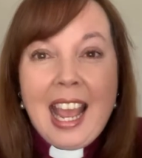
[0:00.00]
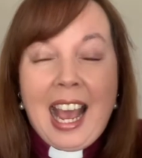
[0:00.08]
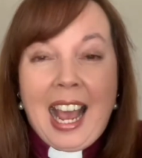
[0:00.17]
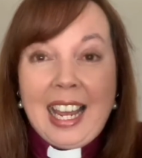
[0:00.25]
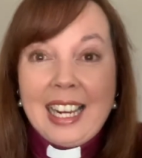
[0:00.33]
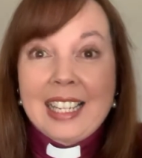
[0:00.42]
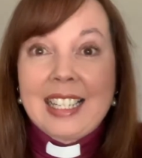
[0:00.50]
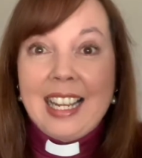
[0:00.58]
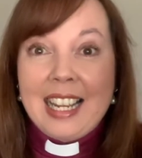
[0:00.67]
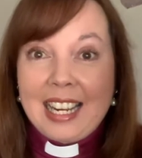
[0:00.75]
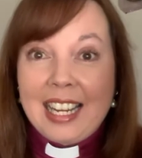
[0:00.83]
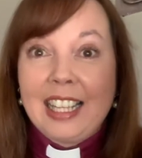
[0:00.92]
and it's
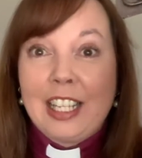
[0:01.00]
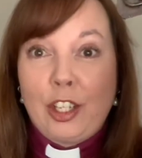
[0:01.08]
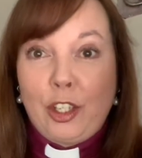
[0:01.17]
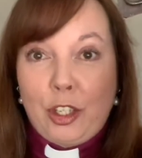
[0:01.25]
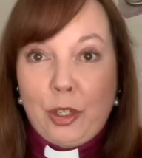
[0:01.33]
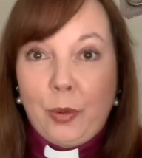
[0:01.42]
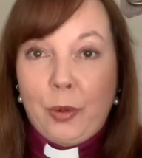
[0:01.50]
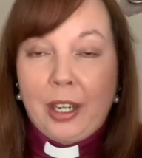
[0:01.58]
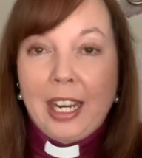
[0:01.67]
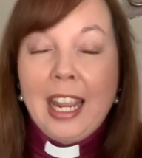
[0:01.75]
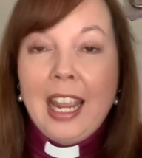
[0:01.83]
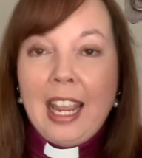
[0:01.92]
really sore
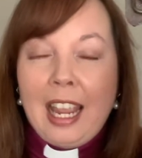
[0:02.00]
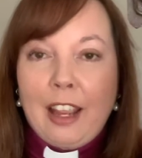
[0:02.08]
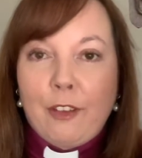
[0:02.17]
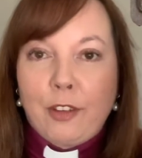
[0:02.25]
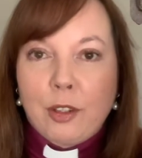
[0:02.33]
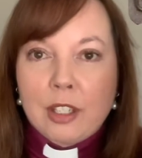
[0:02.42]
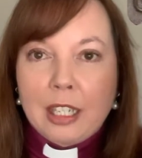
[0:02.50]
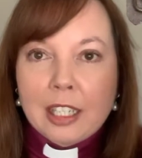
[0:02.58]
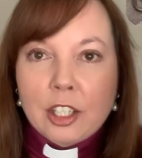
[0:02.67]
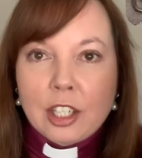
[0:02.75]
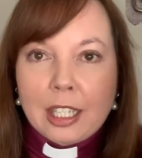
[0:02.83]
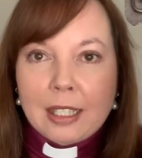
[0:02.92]
if you
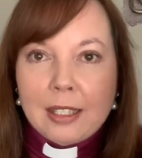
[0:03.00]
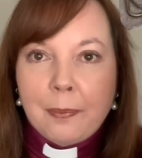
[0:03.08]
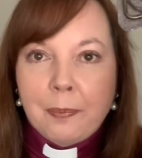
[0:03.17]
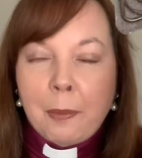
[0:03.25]
touch it.